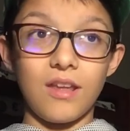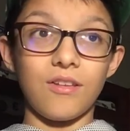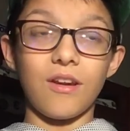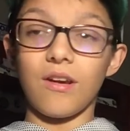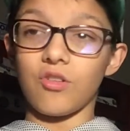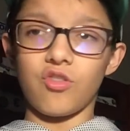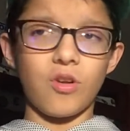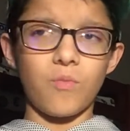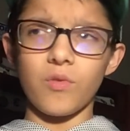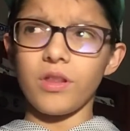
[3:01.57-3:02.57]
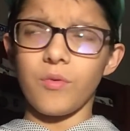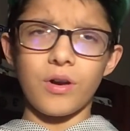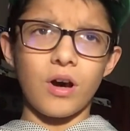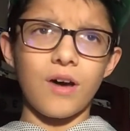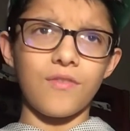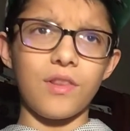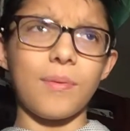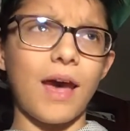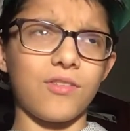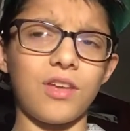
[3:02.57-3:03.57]
and just really went off in the
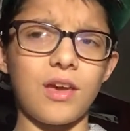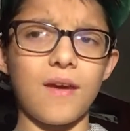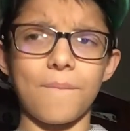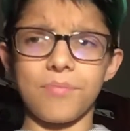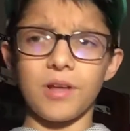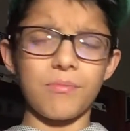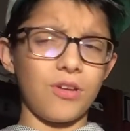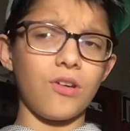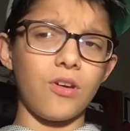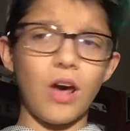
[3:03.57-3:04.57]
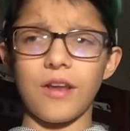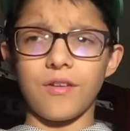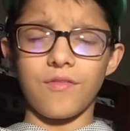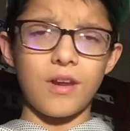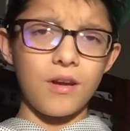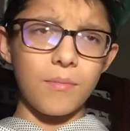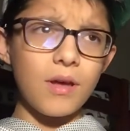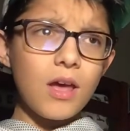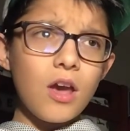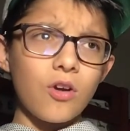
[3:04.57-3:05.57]
passing game. Clemson could not defend him.
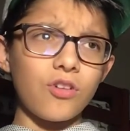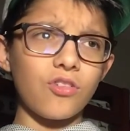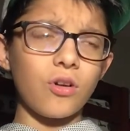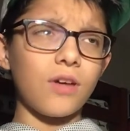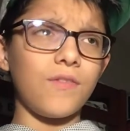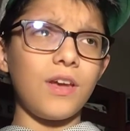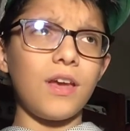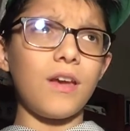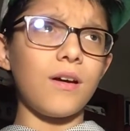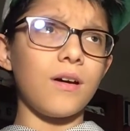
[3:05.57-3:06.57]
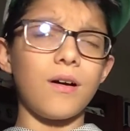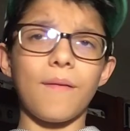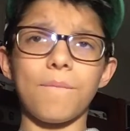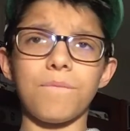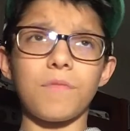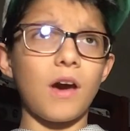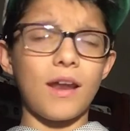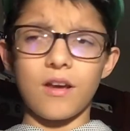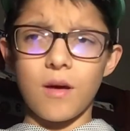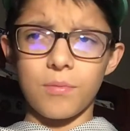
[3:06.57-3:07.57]
Chris Olave had
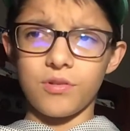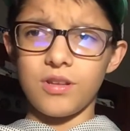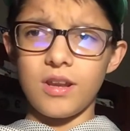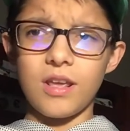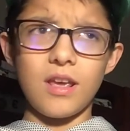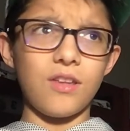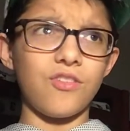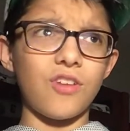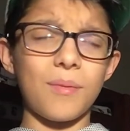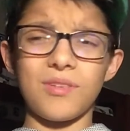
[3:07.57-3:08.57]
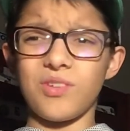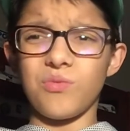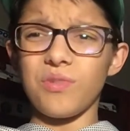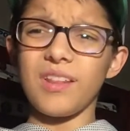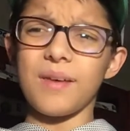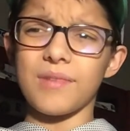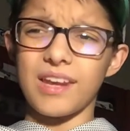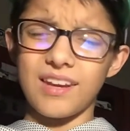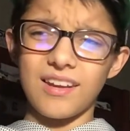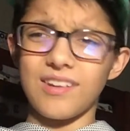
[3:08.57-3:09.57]
a couple TDs. Jamison Williams had
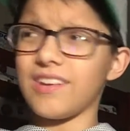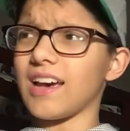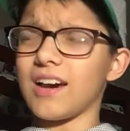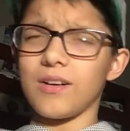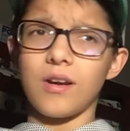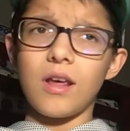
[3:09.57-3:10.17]
a touchdown.